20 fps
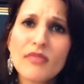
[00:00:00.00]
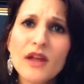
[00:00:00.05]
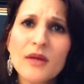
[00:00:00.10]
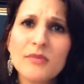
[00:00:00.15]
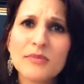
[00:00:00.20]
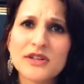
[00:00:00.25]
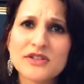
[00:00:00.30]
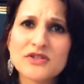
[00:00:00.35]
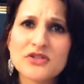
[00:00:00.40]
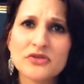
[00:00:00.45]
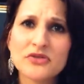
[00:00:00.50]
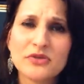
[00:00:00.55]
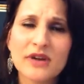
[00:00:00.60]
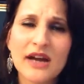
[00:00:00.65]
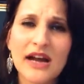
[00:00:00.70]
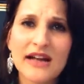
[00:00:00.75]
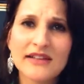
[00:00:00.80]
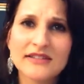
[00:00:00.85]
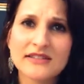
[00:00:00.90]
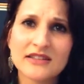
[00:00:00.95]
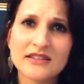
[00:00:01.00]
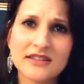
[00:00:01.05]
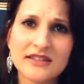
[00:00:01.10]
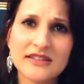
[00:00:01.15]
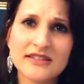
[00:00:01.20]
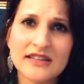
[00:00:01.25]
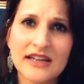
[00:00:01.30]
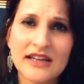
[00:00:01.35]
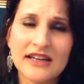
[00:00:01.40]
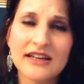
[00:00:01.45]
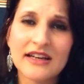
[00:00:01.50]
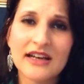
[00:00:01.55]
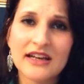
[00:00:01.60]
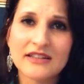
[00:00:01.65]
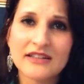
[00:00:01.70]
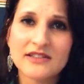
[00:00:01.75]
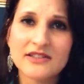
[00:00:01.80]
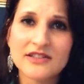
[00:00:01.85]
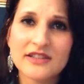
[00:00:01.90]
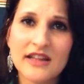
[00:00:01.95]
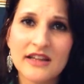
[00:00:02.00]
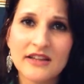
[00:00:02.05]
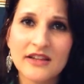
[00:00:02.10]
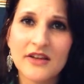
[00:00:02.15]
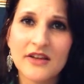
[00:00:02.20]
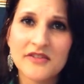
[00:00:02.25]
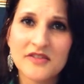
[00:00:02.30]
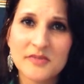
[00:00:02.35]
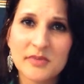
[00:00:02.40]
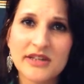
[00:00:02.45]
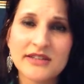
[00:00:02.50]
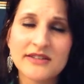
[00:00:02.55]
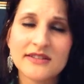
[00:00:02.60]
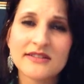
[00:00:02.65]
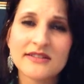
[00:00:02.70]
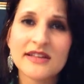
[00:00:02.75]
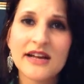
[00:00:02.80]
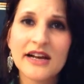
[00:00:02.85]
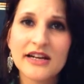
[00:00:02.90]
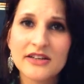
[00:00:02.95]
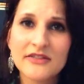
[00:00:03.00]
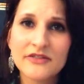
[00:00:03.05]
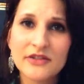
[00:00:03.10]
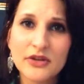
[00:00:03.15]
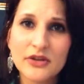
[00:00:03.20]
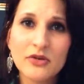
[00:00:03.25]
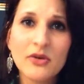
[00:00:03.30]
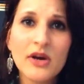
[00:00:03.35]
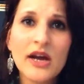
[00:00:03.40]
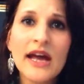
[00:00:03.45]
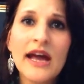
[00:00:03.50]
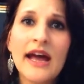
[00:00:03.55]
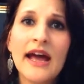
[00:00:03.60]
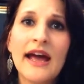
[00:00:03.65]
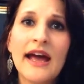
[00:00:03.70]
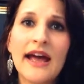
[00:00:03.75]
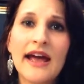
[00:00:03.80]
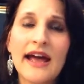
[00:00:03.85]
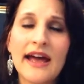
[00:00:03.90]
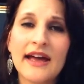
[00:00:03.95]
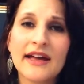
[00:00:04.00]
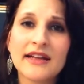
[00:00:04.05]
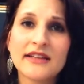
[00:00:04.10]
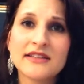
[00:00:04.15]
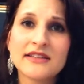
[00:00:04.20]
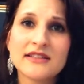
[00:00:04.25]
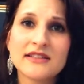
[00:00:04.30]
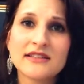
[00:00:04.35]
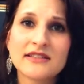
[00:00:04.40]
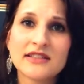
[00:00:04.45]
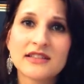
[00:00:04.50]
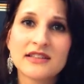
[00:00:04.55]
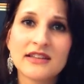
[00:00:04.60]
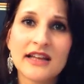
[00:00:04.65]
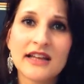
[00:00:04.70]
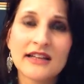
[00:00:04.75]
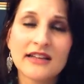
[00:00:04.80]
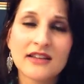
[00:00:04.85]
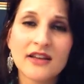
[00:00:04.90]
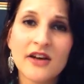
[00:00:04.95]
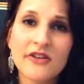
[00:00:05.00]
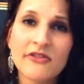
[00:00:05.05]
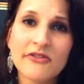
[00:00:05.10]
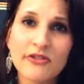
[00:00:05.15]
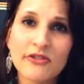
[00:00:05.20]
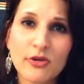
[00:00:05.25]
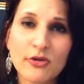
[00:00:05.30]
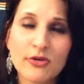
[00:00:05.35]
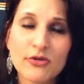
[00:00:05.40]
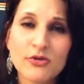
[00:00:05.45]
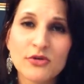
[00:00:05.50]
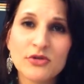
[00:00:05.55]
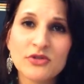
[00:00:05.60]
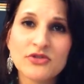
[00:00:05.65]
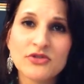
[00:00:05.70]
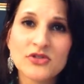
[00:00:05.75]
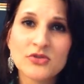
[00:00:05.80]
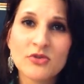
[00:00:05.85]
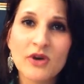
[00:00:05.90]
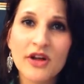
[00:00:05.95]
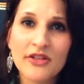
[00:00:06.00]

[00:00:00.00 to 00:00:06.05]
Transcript: but to constantly stay connected to that love space inside of you and to let love flow through you to